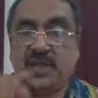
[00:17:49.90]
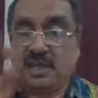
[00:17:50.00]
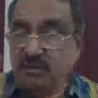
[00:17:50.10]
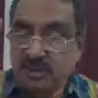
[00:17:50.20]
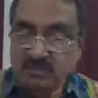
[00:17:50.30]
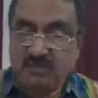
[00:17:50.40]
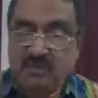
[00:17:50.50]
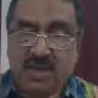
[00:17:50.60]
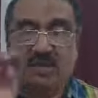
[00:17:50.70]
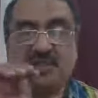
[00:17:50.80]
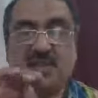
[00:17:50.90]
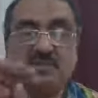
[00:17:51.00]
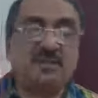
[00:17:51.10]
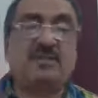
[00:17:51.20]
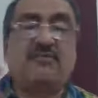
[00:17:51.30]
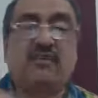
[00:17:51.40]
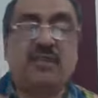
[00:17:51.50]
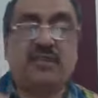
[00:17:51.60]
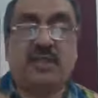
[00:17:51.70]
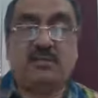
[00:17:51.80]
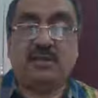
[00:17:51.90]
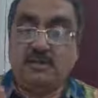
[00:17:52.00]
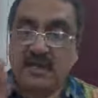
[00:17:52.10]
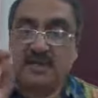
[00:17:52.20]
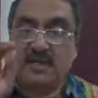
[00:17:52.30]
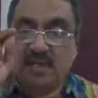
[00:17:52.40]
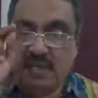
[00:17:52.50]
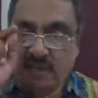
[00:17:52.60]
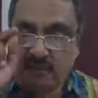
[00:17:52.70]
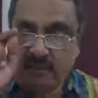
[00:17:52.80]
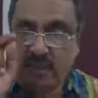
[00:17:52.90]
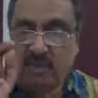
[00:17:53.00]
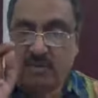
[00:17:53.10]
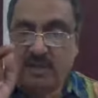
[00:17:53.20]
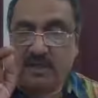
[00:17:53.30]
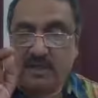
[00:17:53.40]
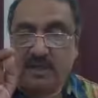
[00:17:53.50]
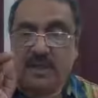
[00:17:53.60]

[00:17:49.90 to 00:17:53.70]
There will be some 3 installments or 4 installments, but the date of document